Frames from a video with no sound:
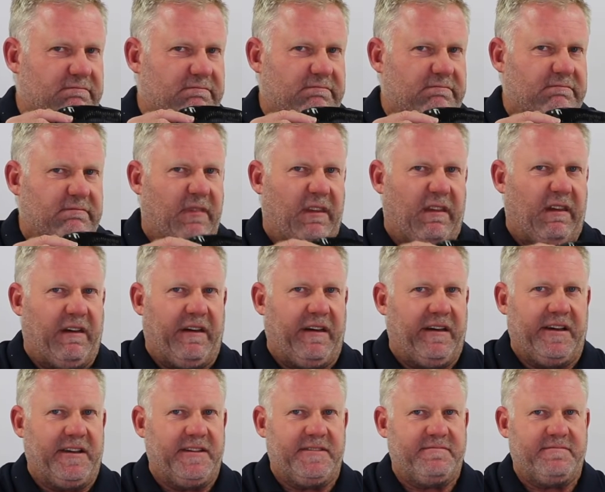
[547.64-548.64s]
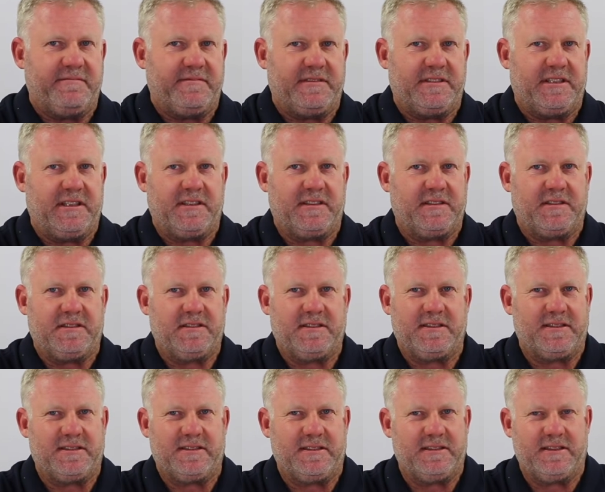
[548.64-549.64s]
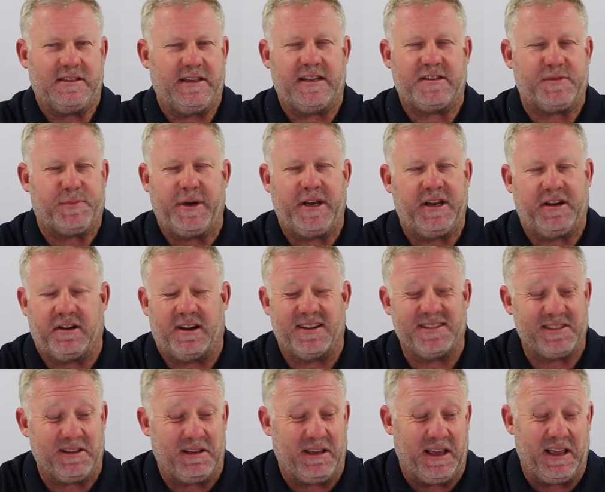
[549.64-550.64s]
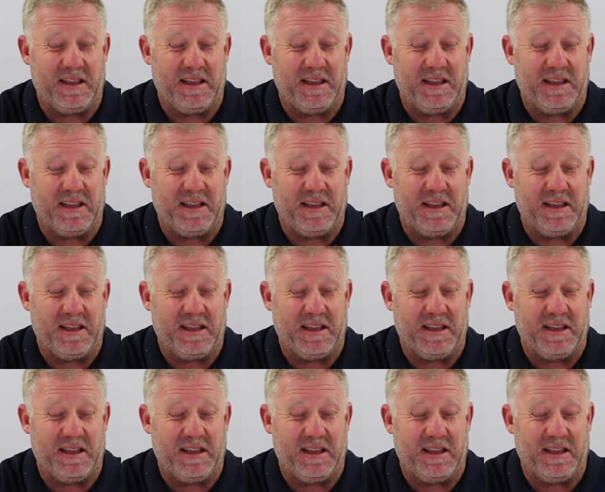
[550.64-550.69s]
Nah, that's pretty gross.